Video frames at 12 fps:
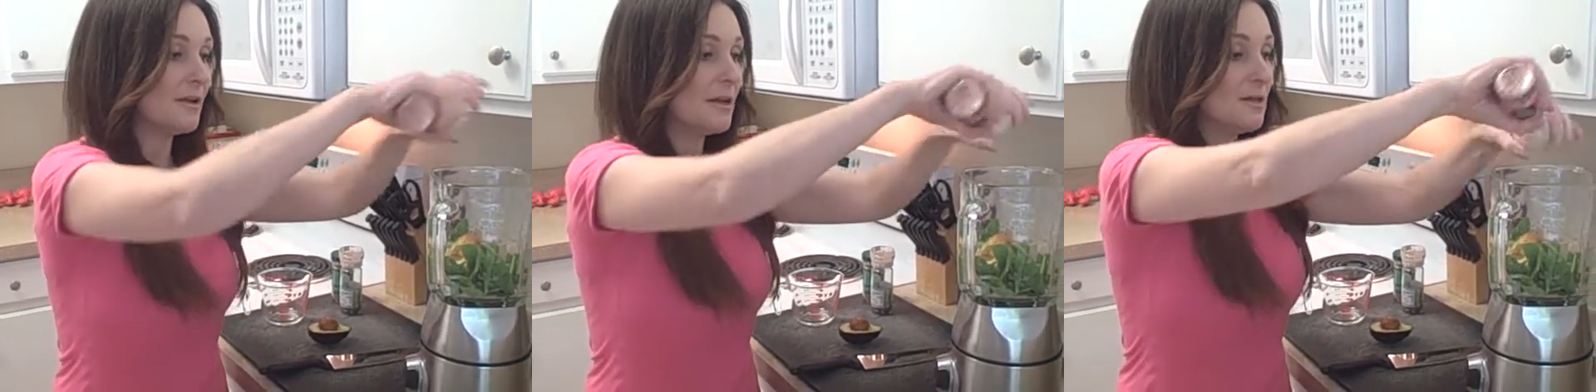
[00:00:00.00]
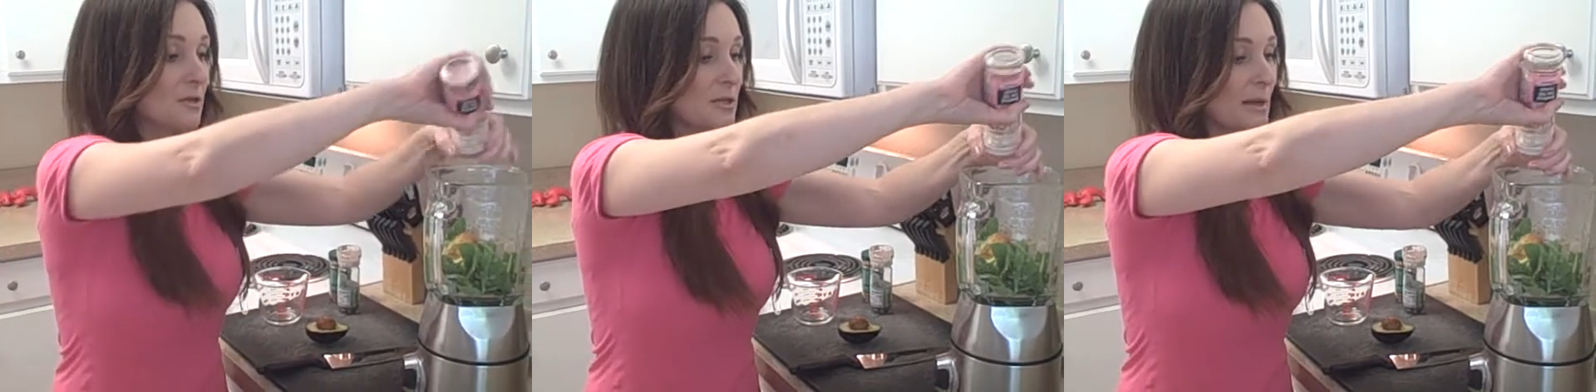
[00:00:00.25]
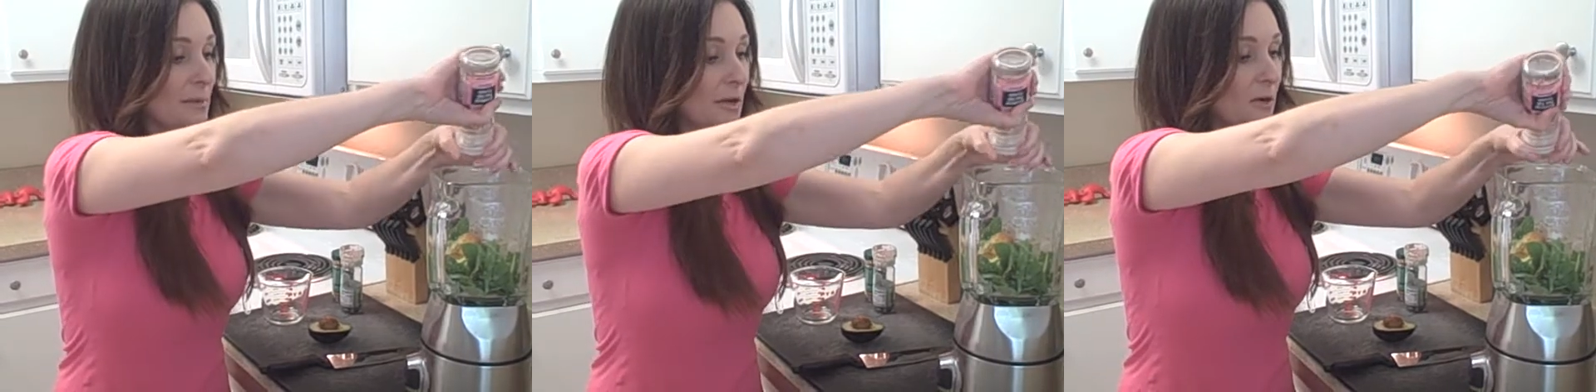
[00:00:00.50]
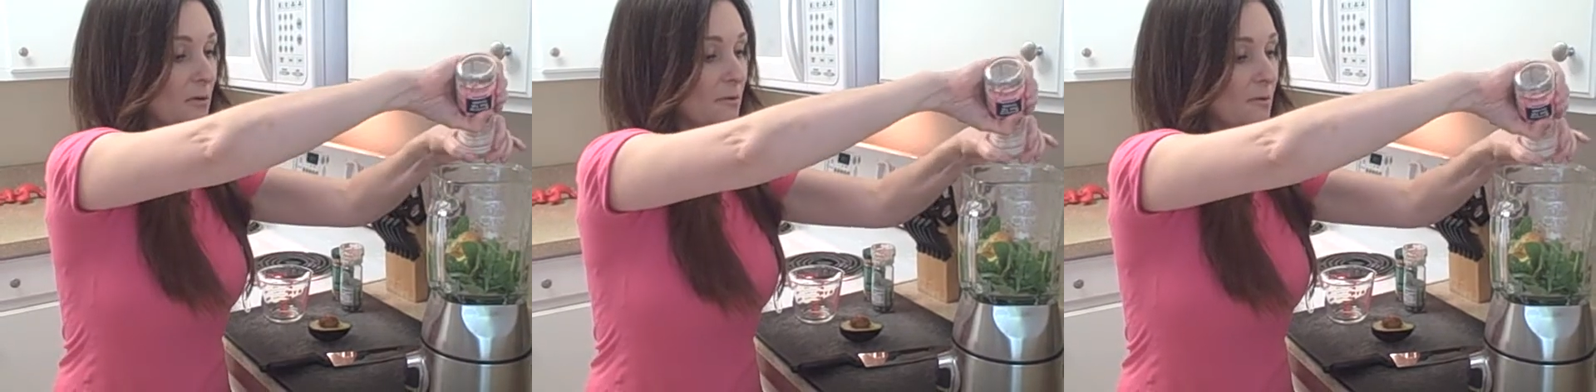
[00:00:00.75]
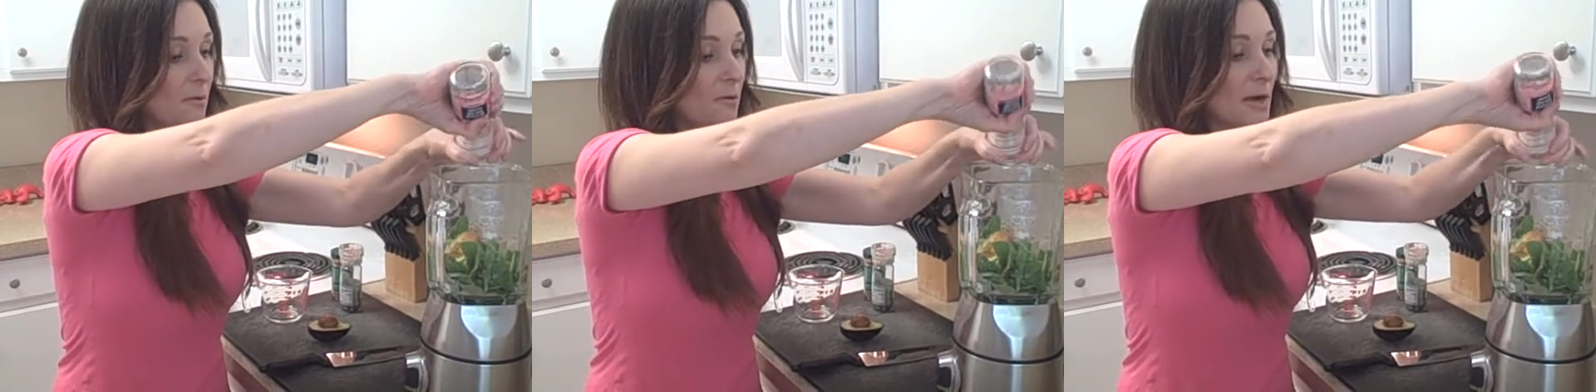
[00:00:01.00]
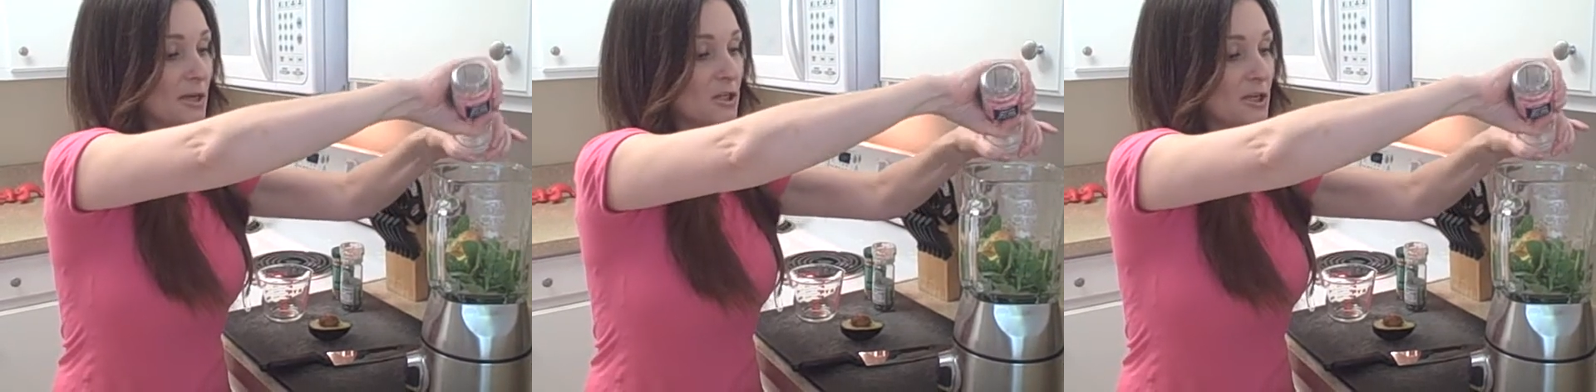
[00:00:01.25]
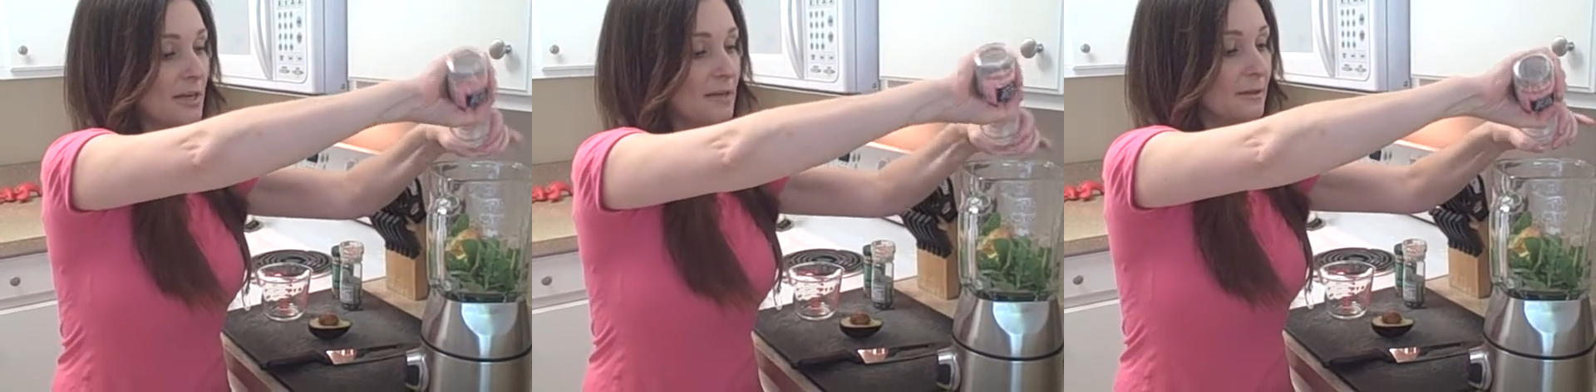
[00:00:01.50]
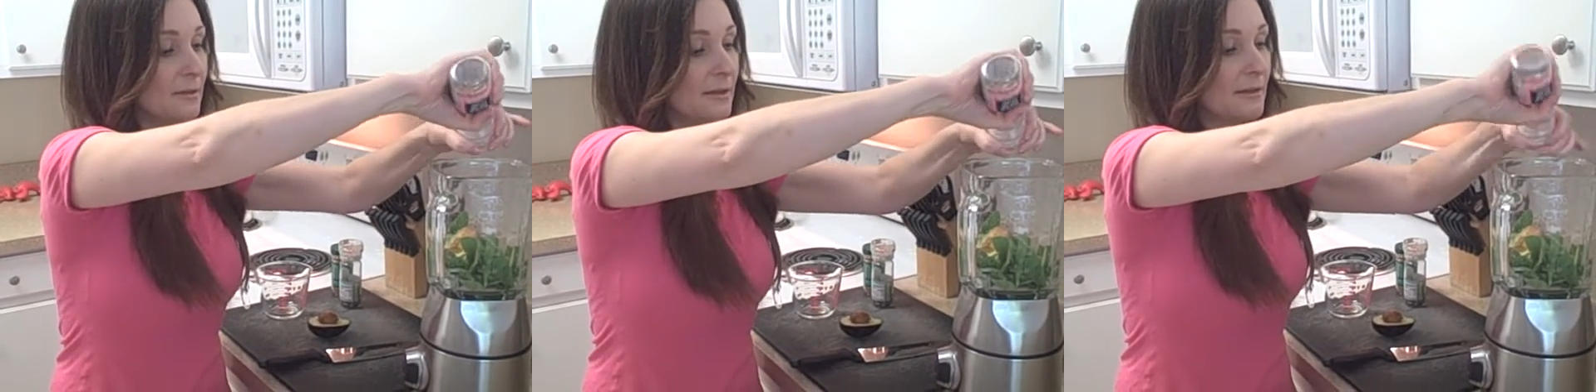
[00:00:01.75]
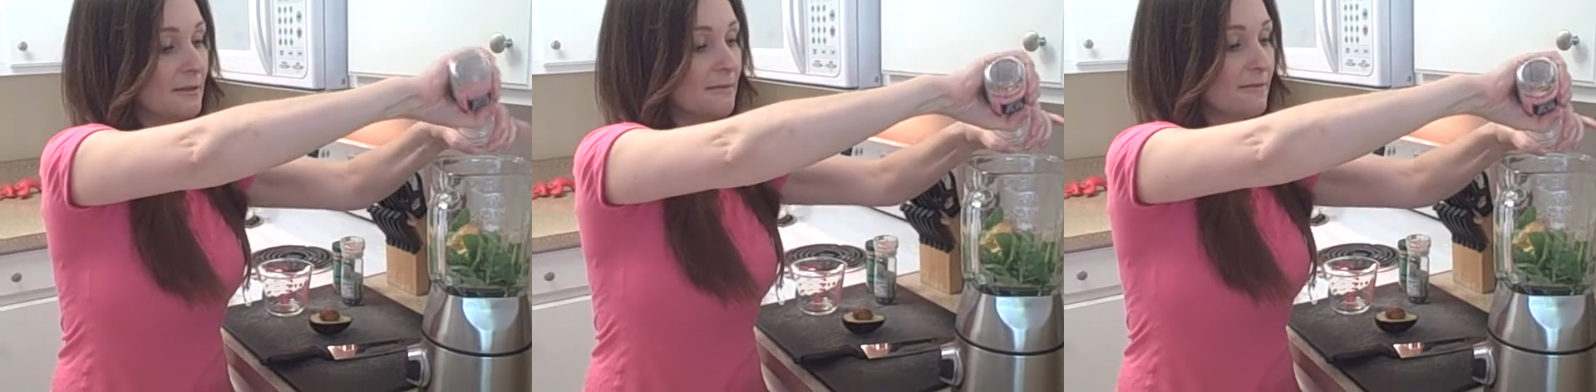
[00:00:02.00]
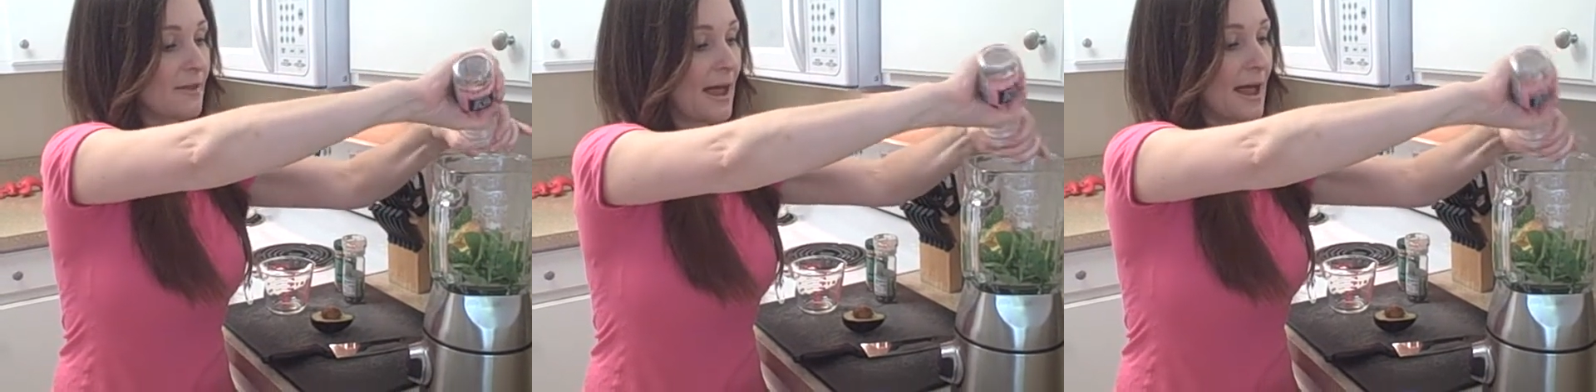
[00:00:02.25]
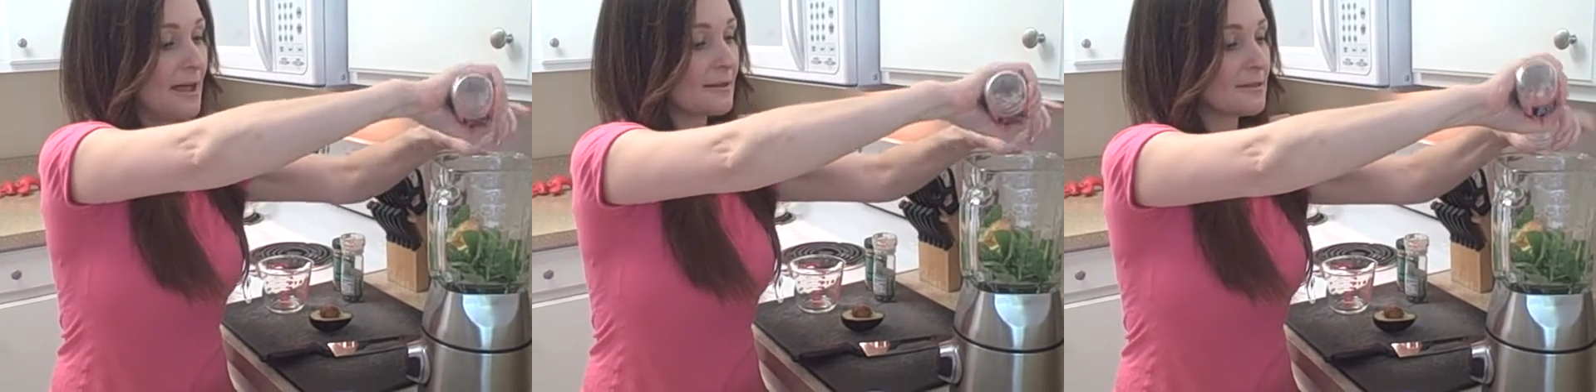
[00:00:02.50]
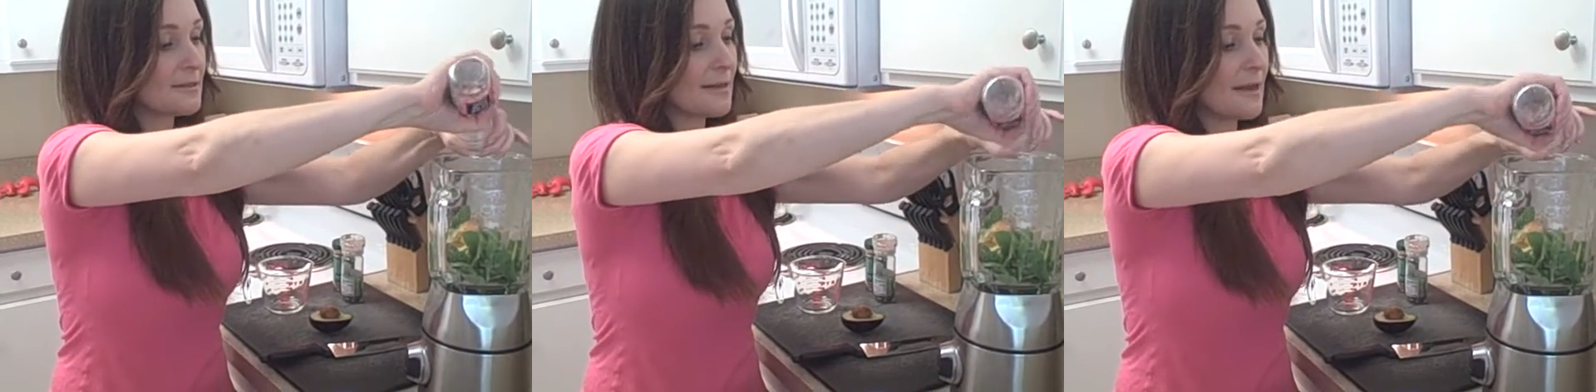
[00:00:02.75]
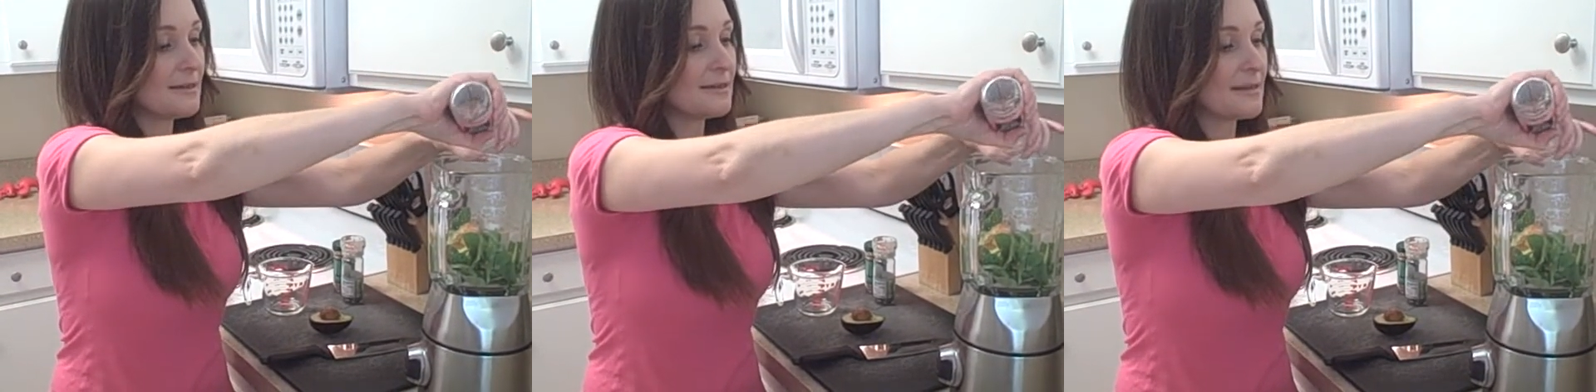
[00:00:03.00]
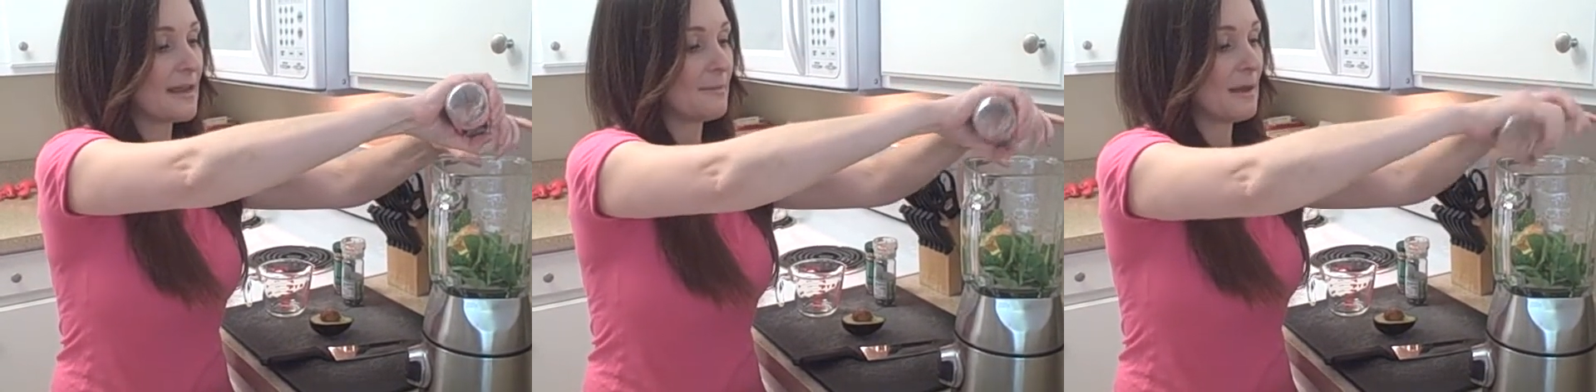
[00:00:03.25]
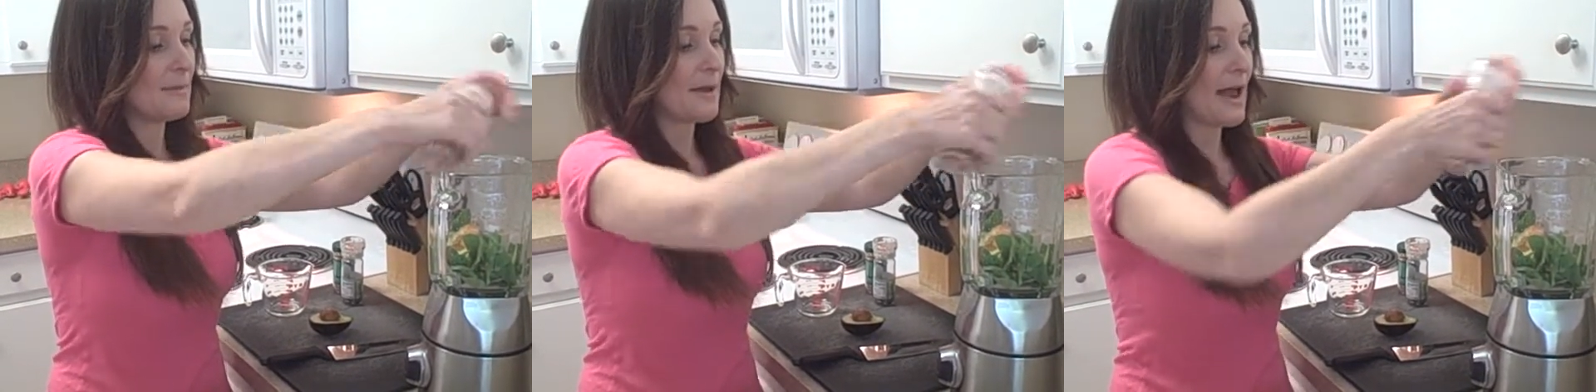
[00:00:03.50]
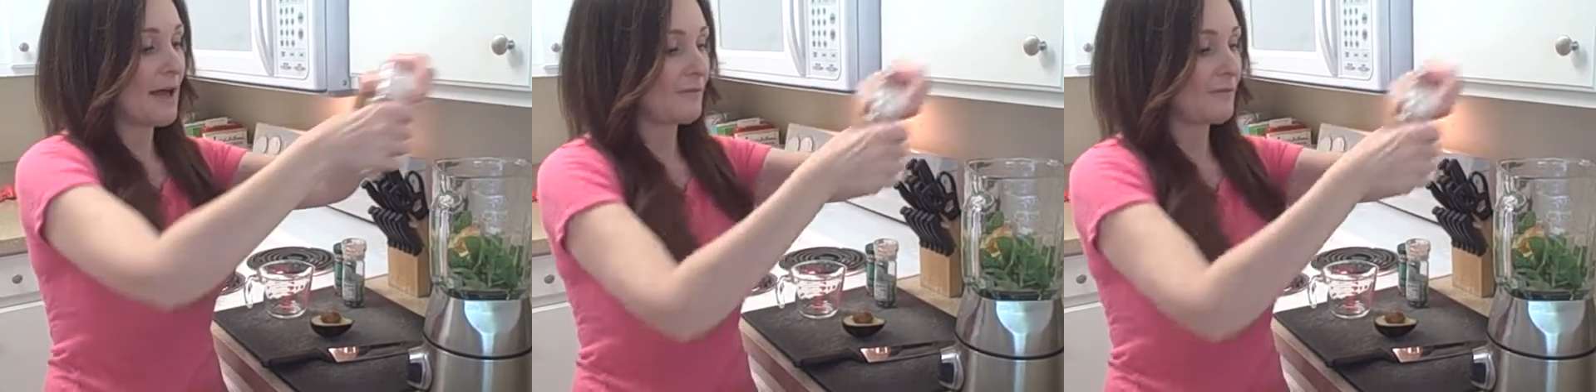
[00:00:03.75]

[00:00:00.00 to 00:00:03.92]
So I'm going to crush in a little of that. I'd say maybe